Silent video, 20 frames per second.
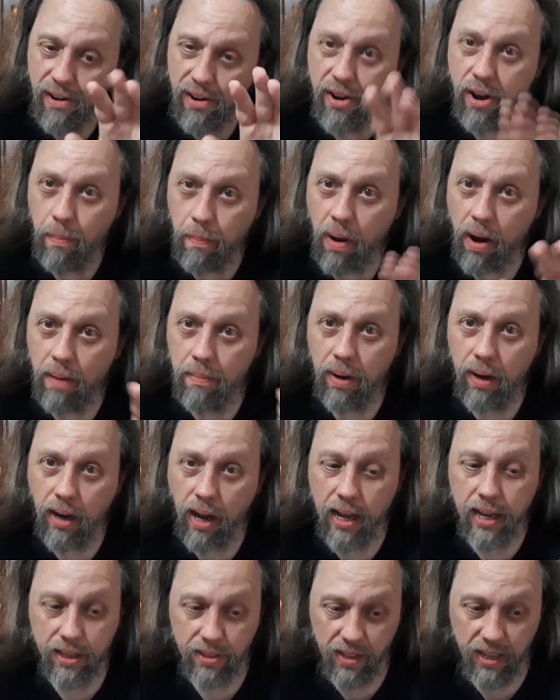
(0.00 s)
you'll probably
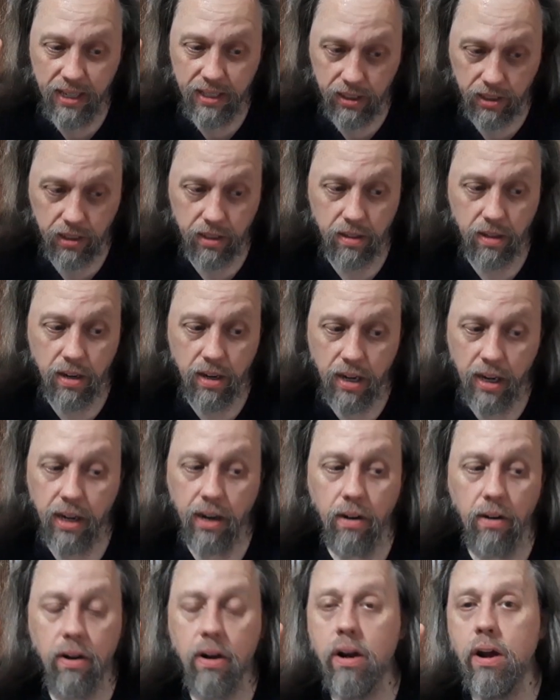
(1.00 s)
like these
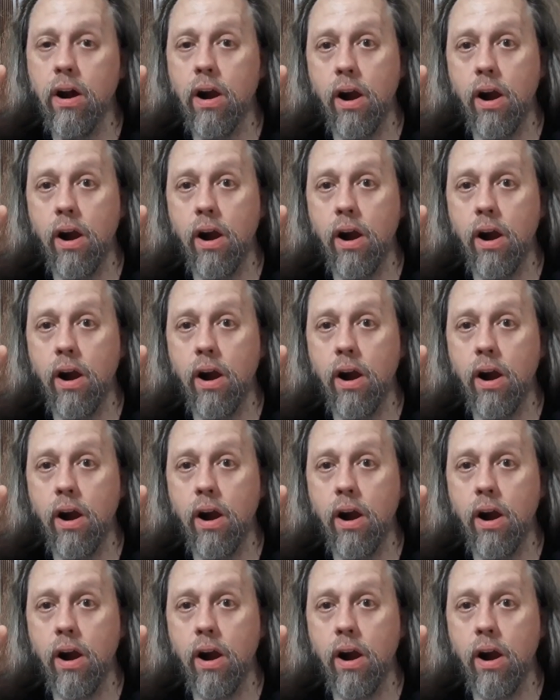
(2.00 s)
here.